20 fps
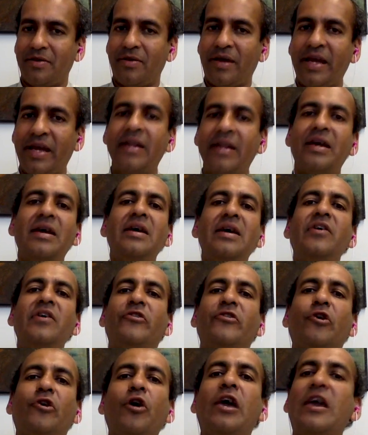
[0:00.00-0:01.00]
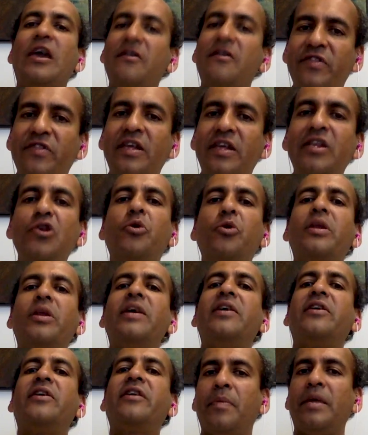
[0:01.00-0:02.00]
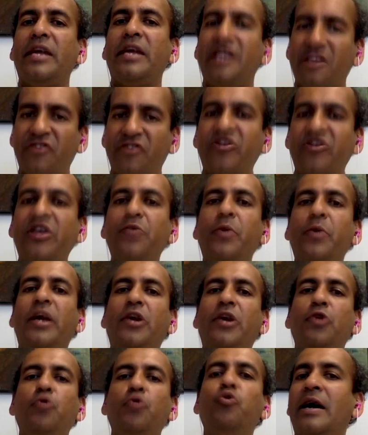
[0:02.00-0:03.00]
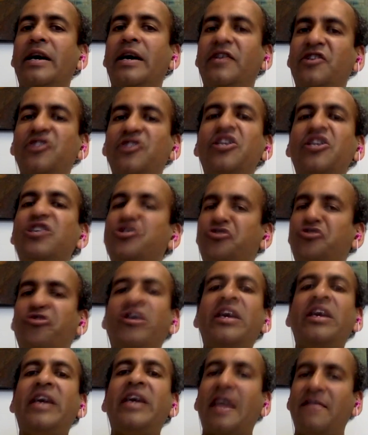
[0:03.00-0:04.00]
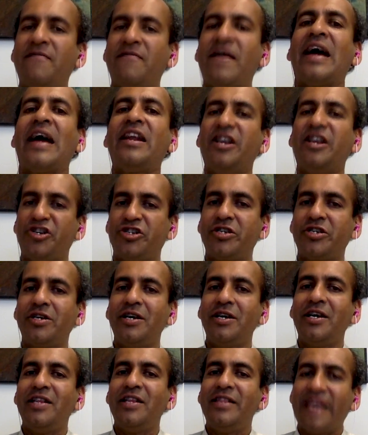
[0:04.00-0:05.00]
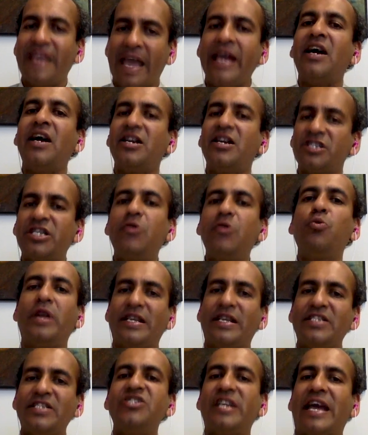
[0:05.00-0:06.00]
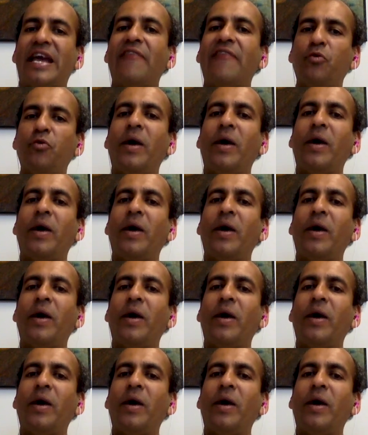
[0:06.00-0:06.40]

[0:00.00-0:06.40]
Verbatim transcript: Right? So if the nuclear industry were to essentially shrink and vanish, the NRC would essentially have to